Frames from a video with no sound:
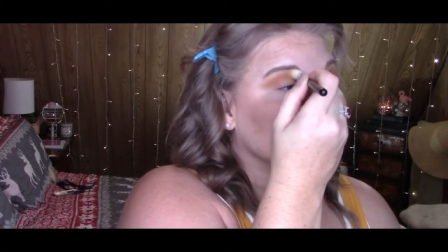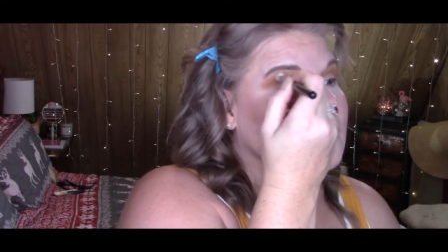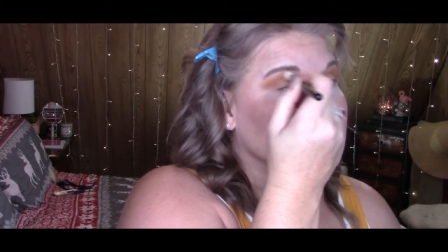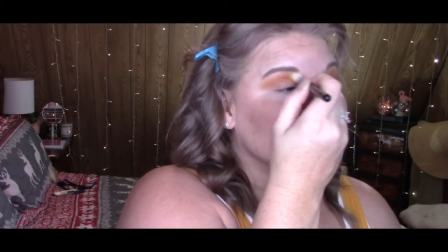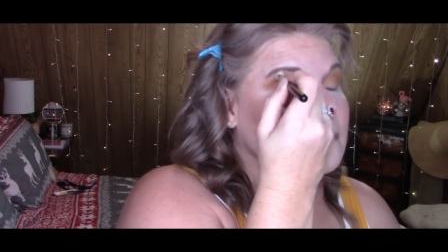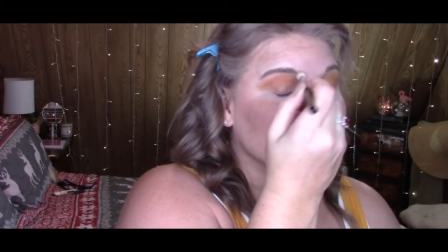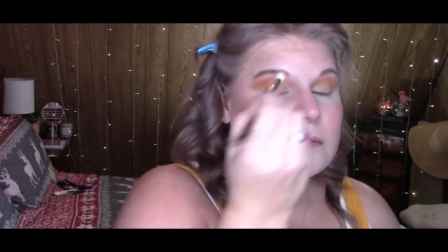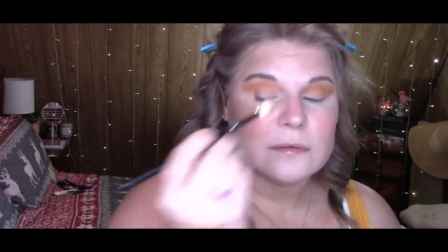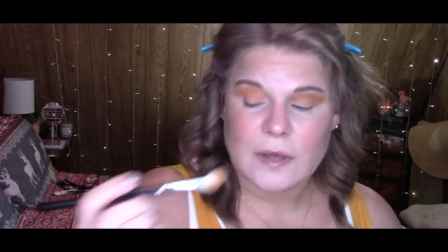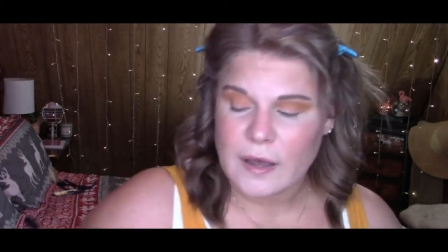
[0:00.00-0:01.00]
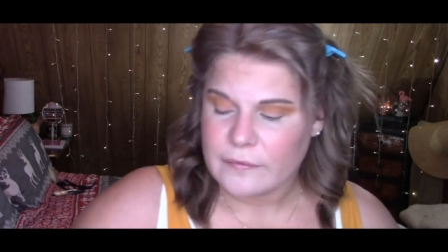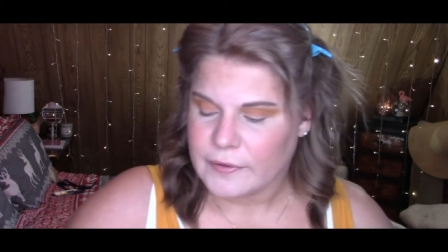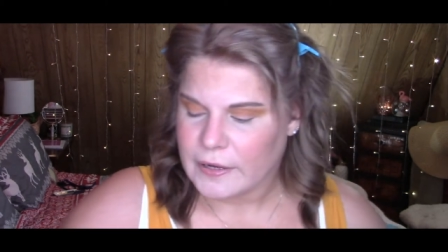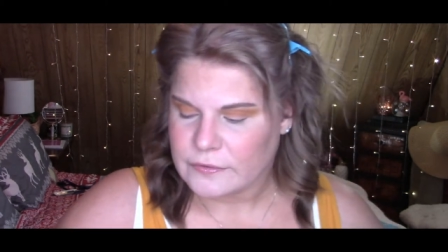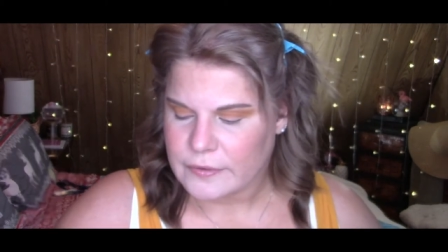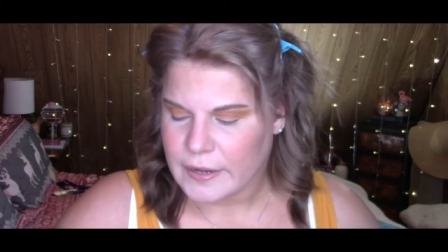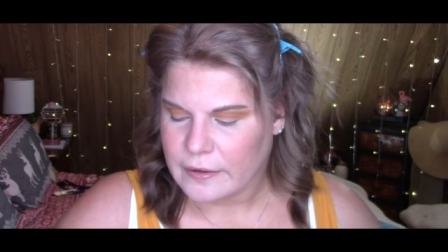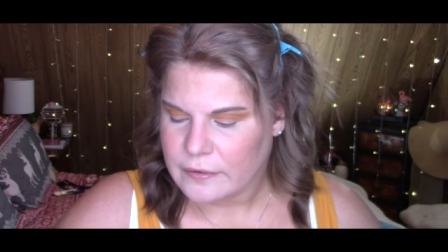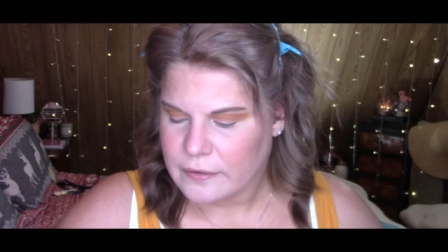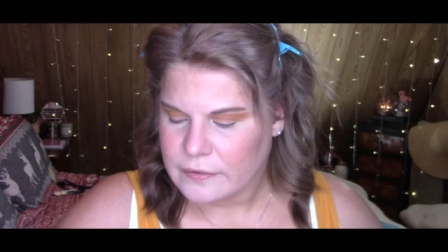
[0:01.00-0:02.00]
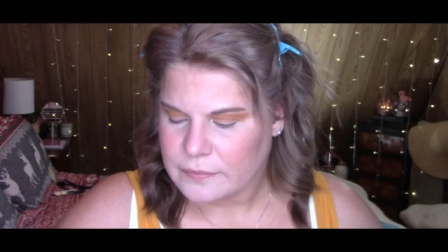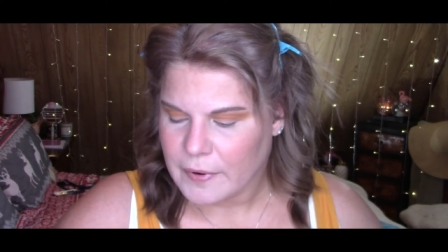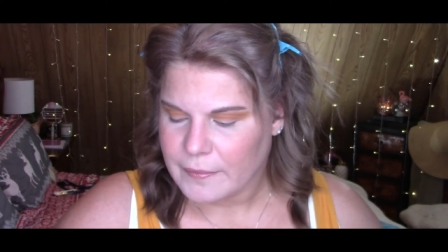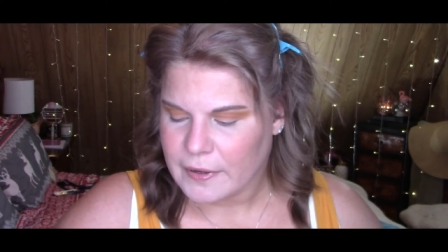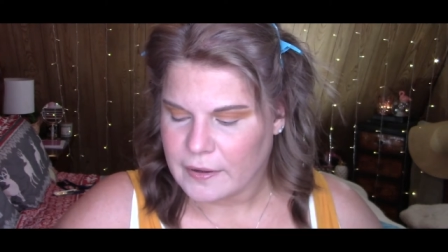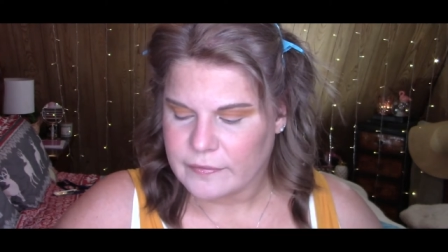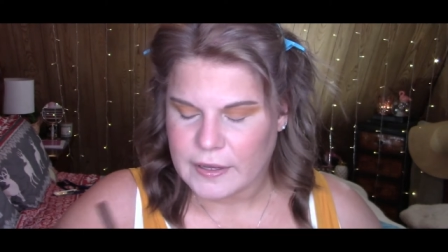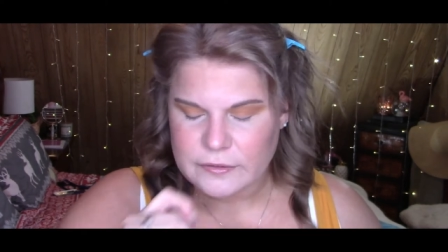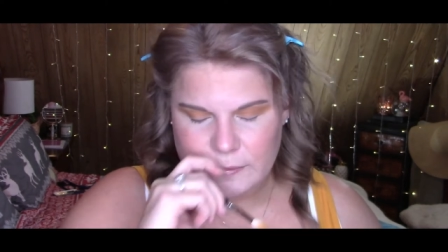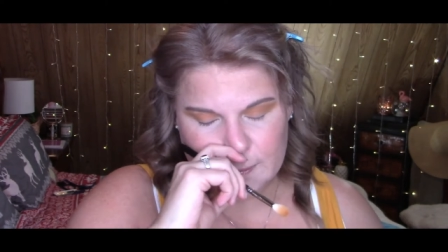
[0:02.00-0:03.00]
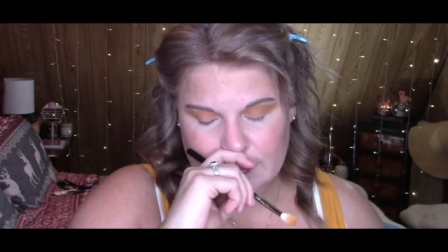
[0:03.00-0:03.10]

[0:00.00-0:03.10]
Yes, it's a hot flash, okay? It's probably a hot flash.